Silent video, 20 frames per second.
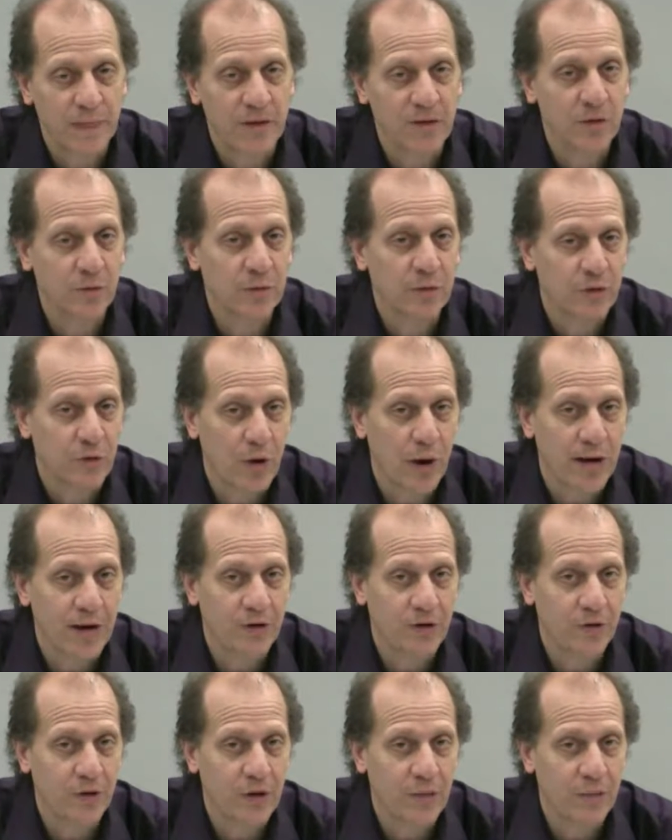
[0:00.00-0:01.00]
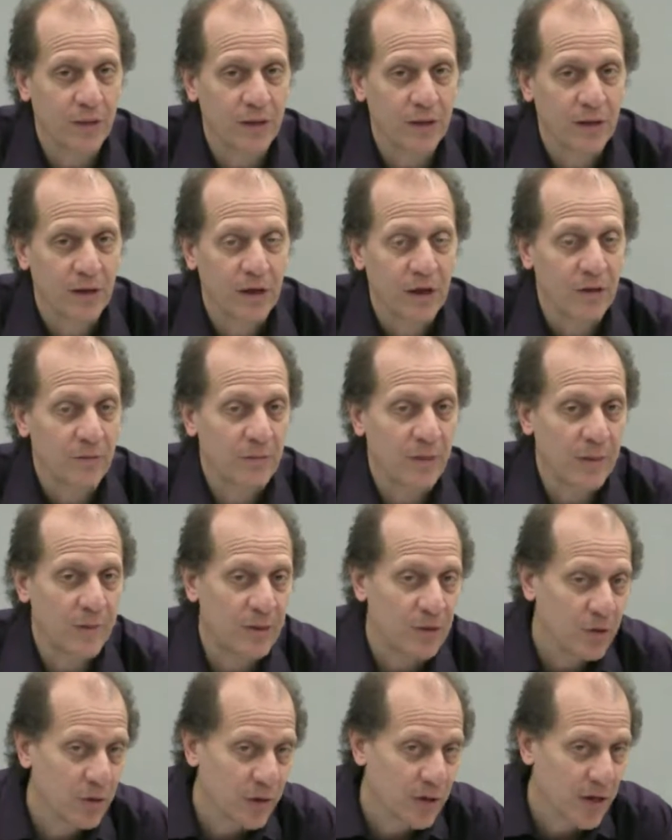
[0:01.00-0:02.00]
So we try a treatment,
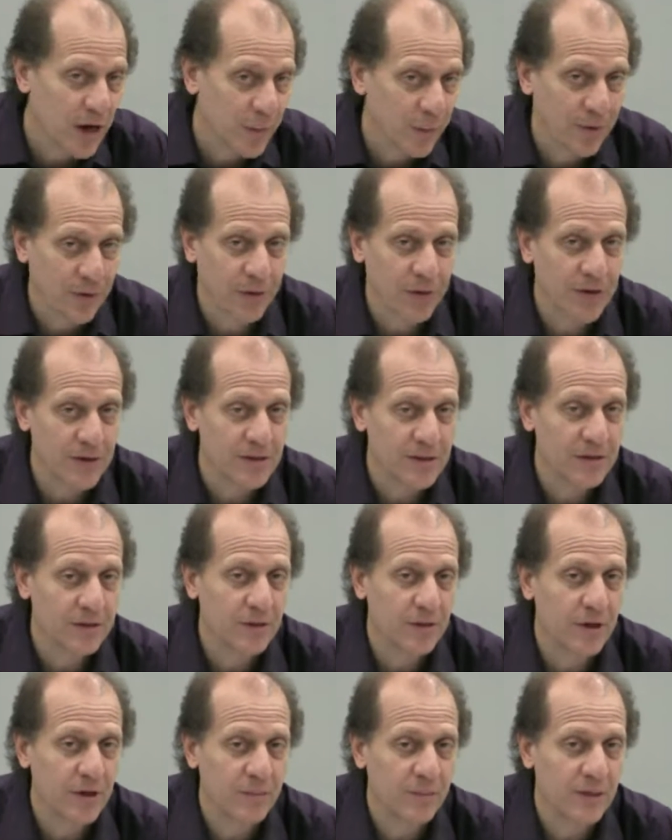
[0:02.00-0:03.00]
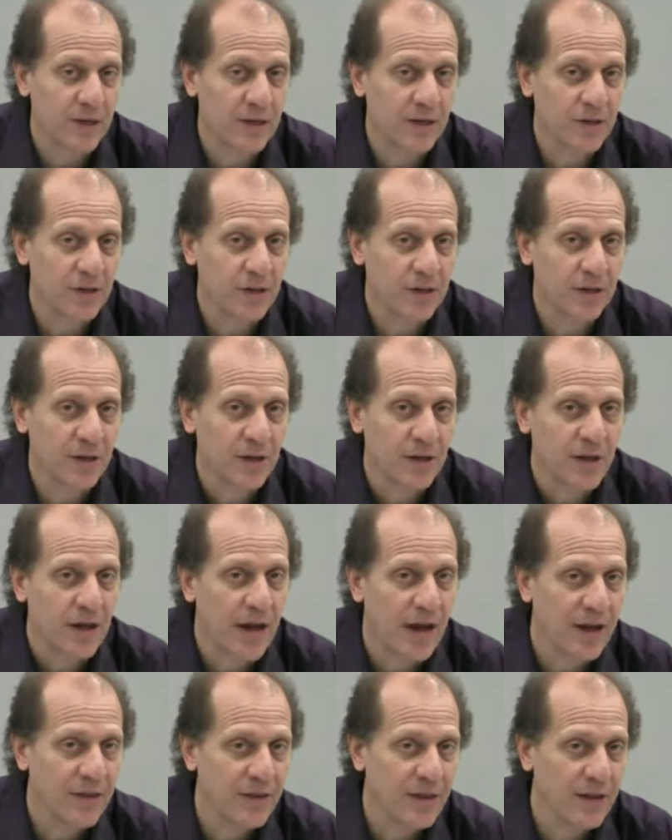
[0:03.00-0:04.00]
maybe do a couple things in combination,
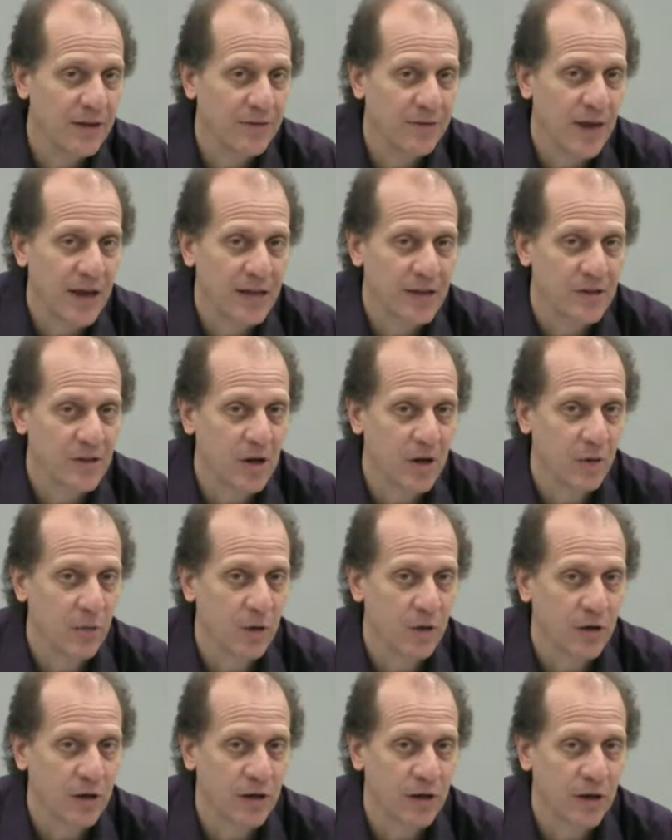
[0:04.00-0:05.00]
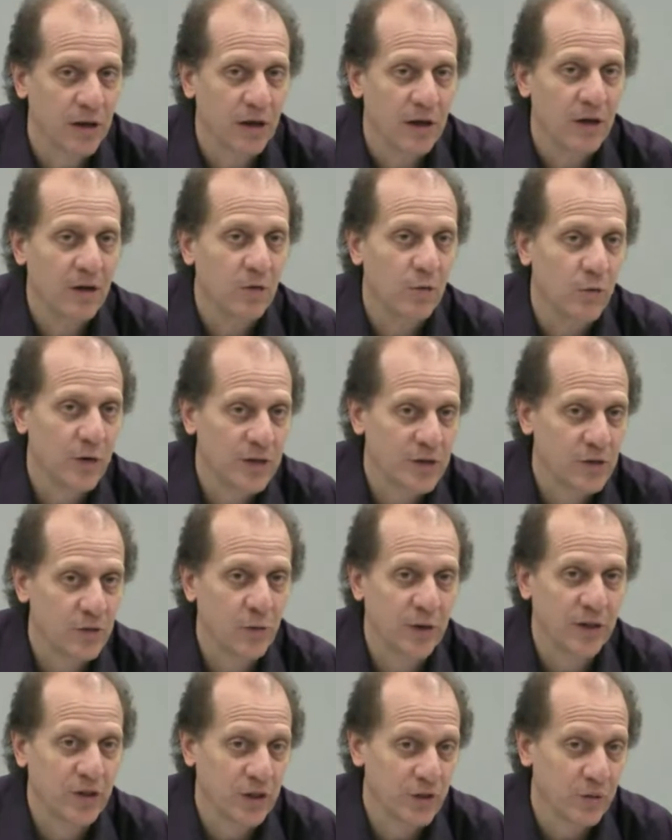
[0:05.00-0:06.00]
and then if that's not working, we
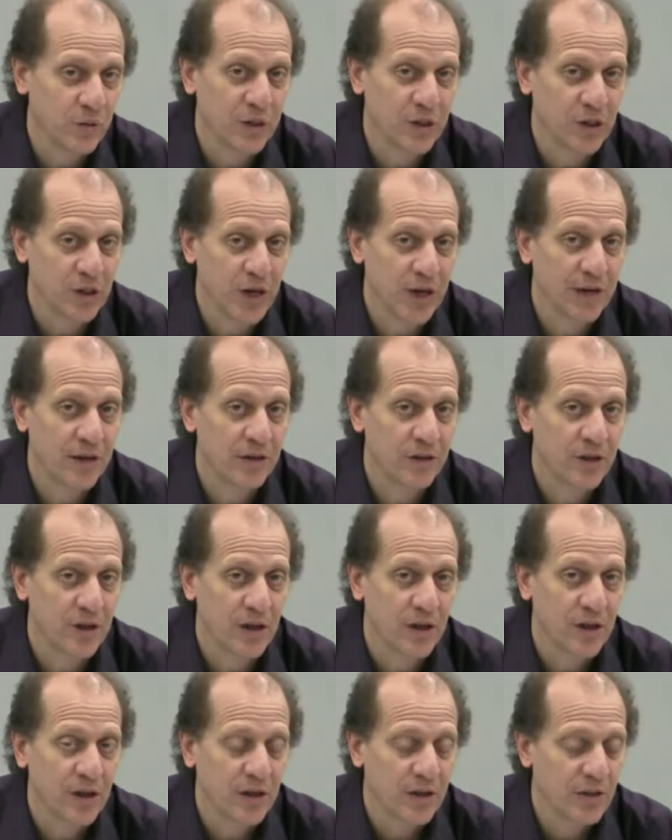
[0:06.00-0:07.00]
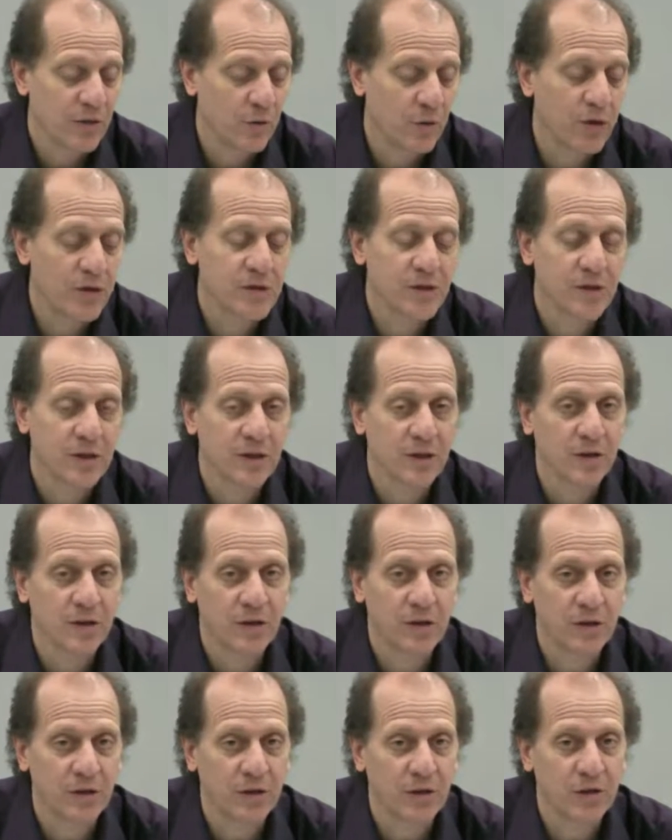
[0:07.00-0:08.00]
switch and we change. The worst thing you
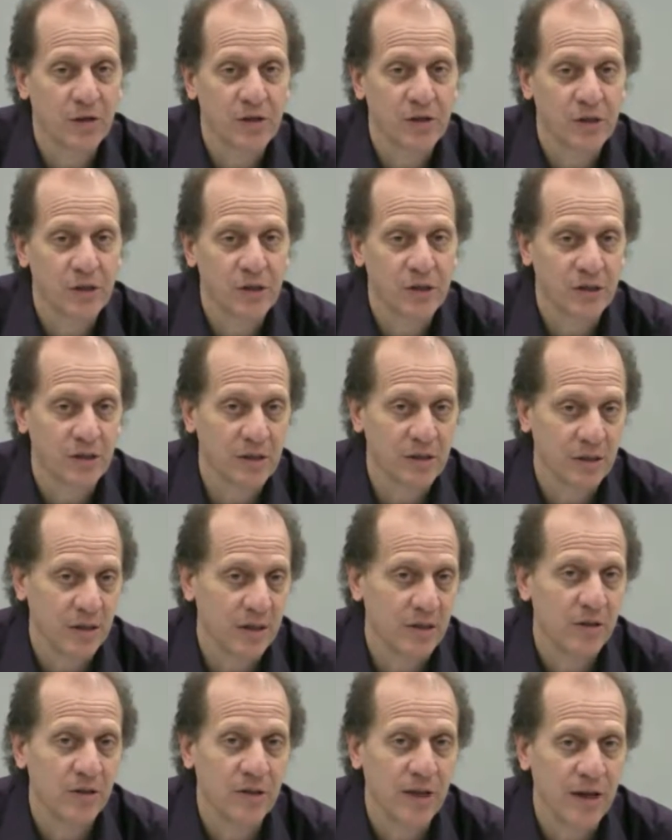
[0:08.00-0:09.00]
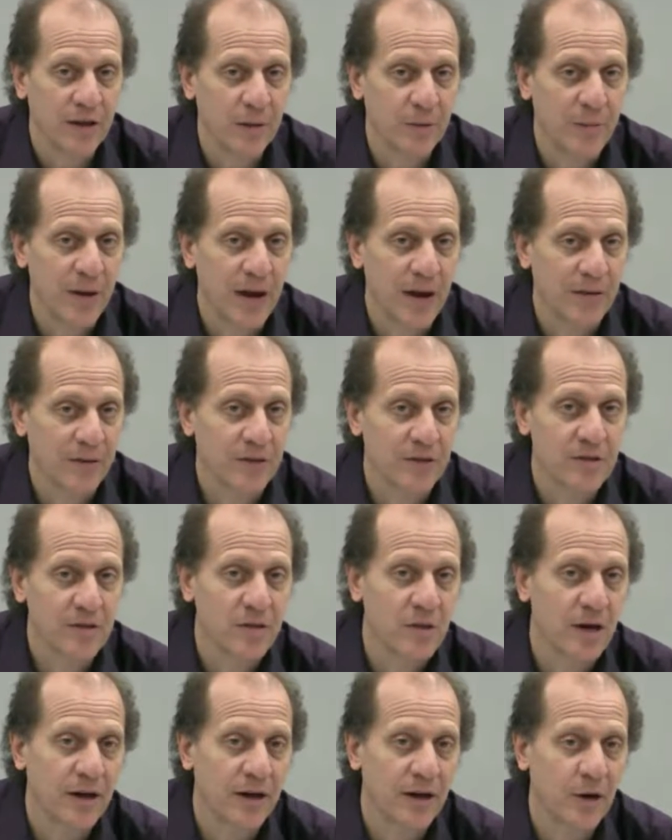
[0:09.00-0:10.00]
can do is just continue down a path
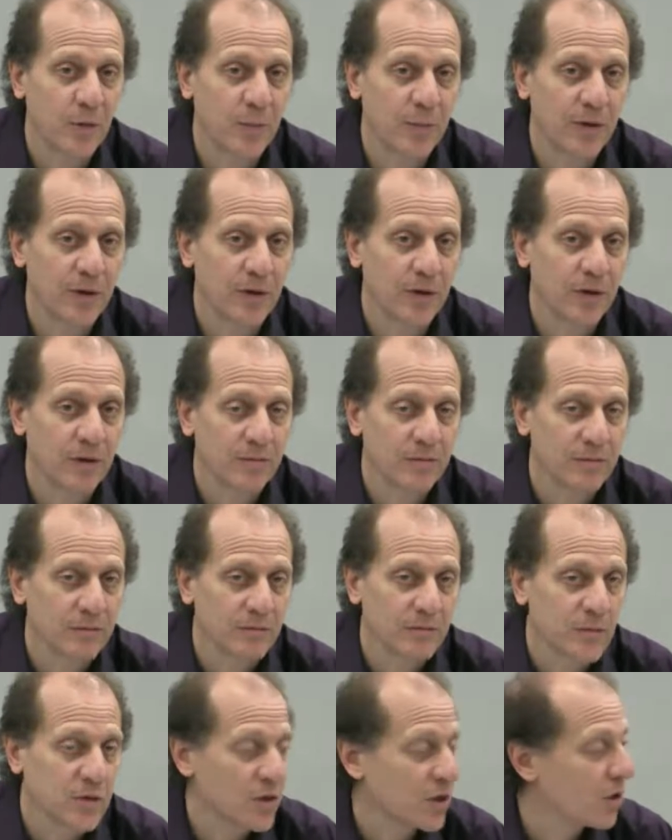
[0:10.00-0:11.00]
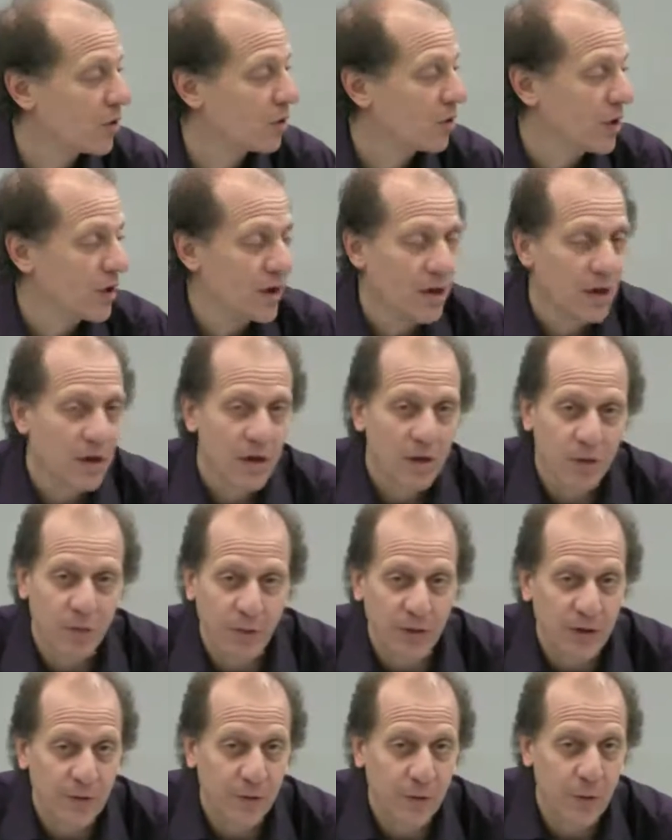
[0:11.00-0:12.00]
that's not helping you. So
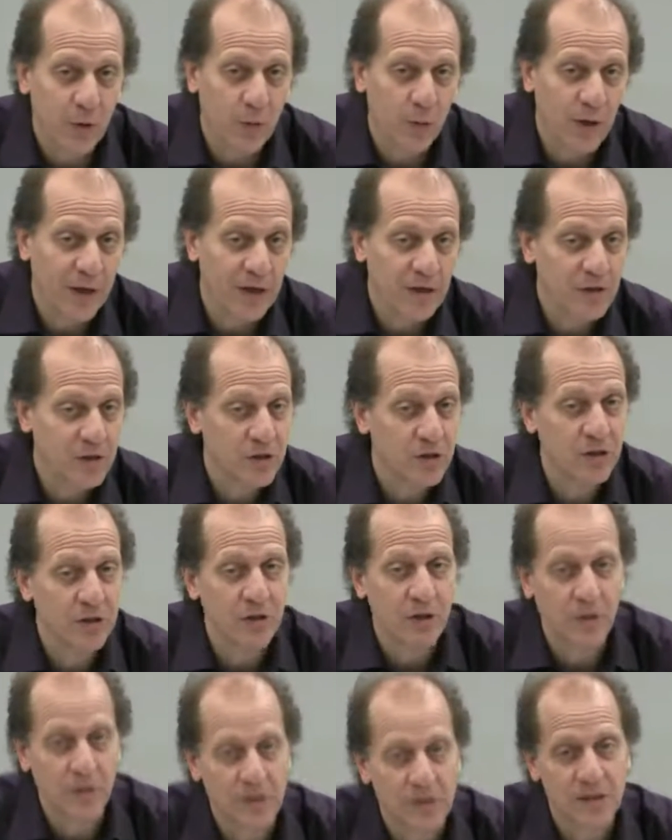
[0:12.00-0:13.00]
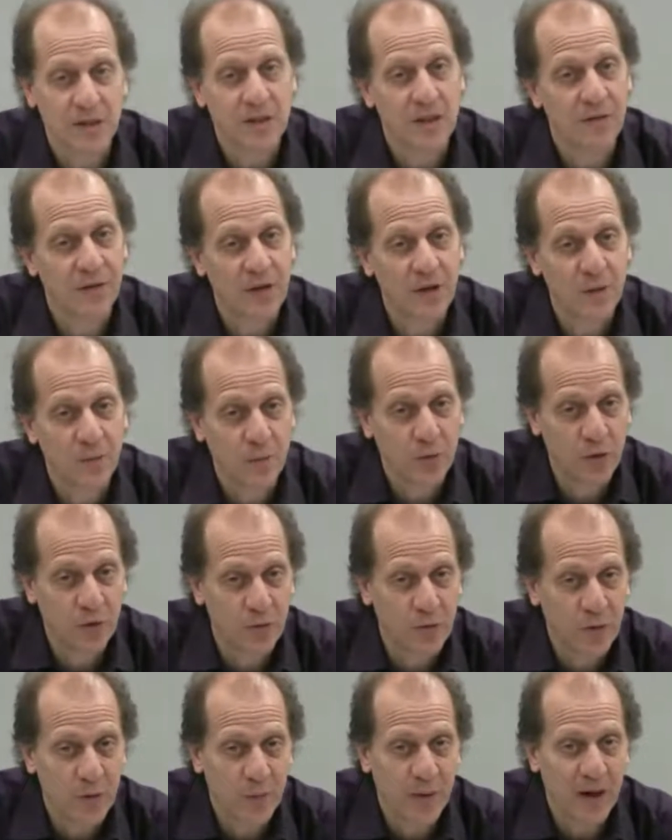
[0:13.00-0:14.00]
3 to 4 weeks, you should notice significant
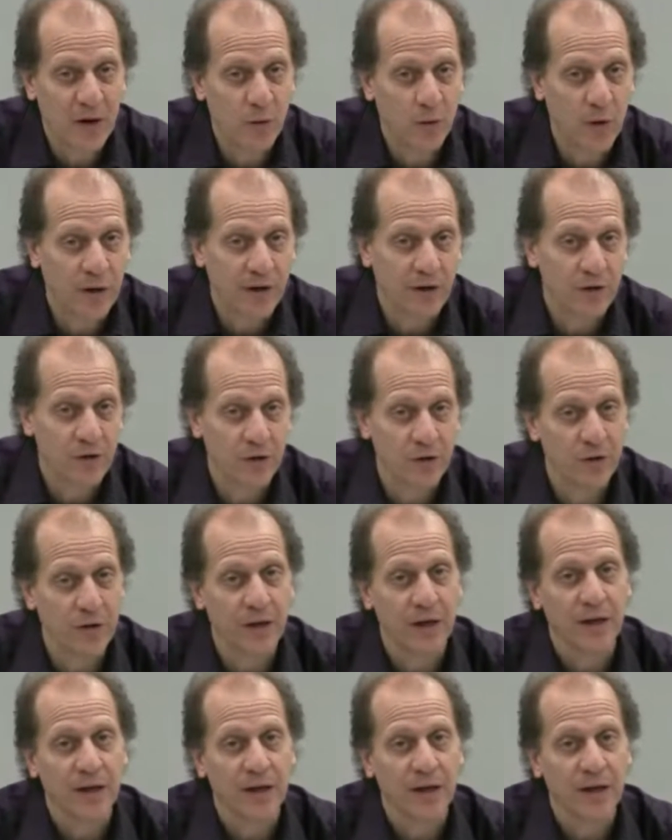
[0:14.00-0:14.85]
improvement no matter what you're doing.